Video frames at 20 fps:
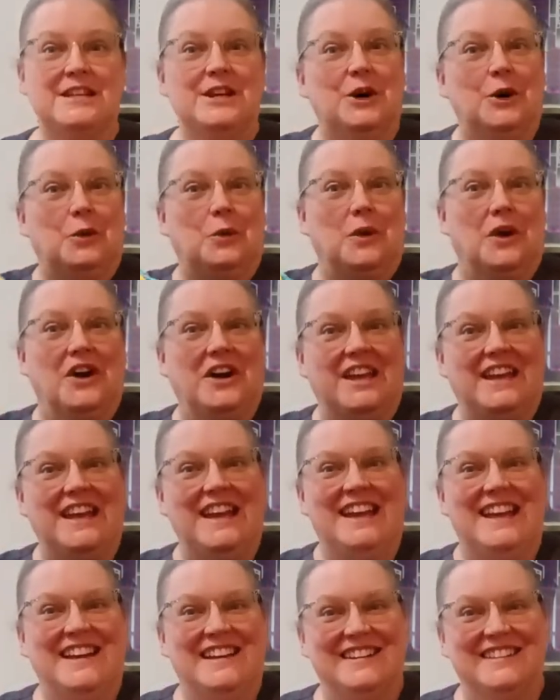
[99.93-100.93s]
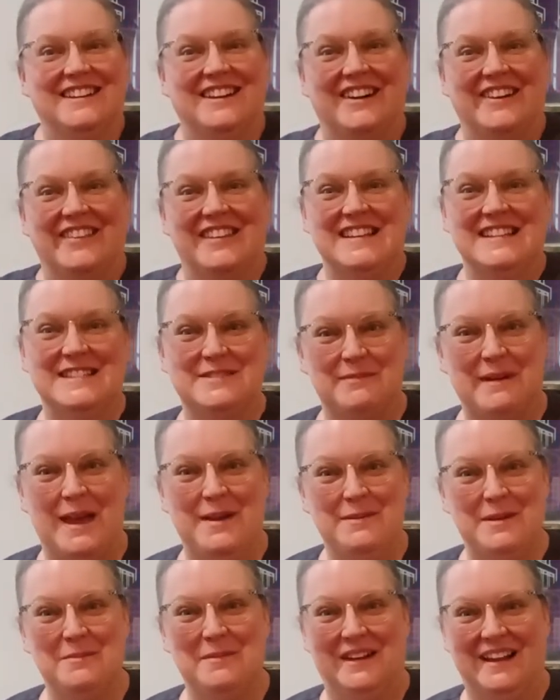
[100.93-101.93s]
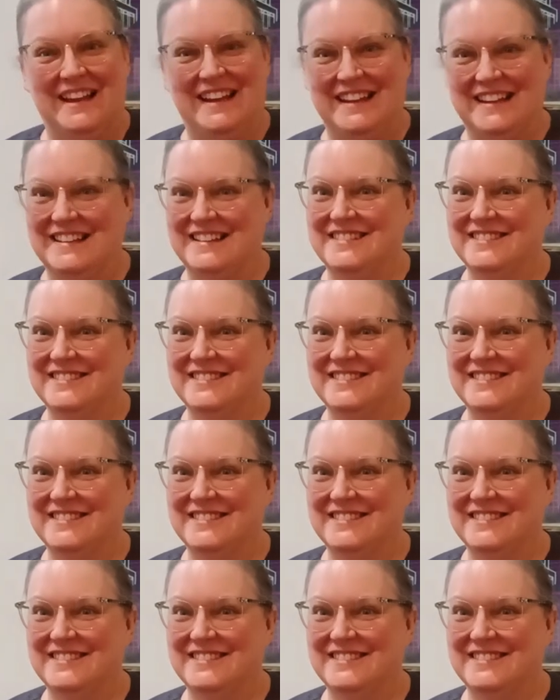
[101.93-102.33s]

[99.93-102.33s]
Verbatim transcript: still working on this baby blanket.